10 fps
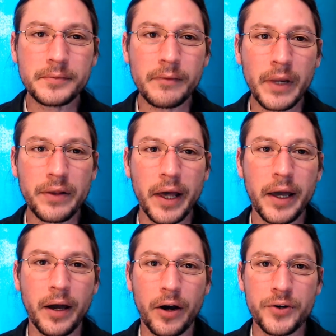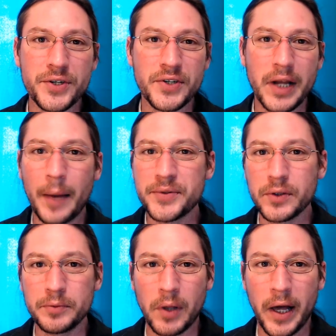they are just an
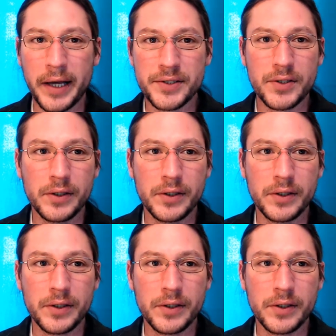absolute blast.